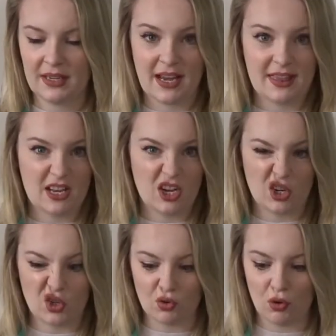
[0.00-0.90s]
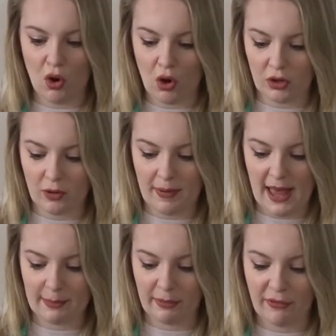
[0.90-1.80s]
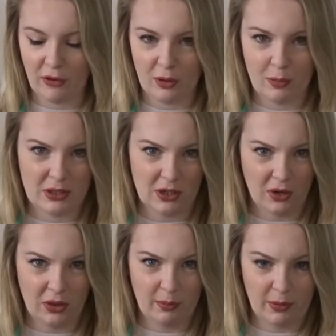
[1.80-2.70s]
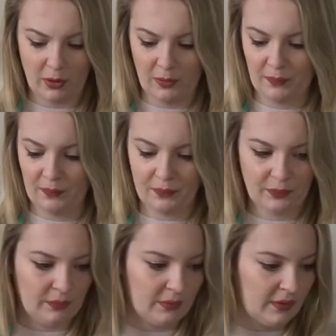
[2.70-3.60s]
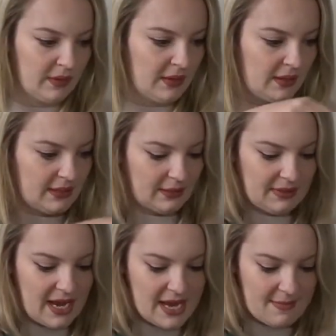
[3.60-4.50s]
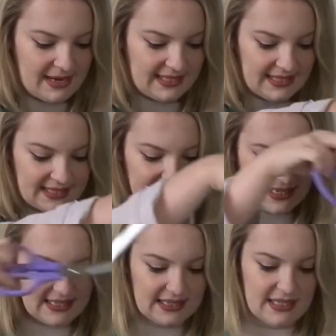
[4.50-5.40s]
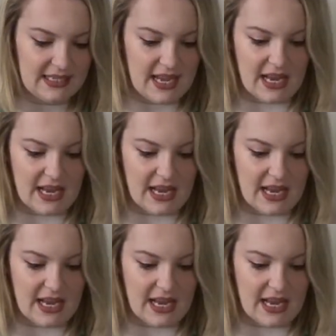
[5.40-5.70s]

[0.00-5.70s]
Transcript: and then you can draw on your bag before you put it on the ball. So I'm taking my scissors, and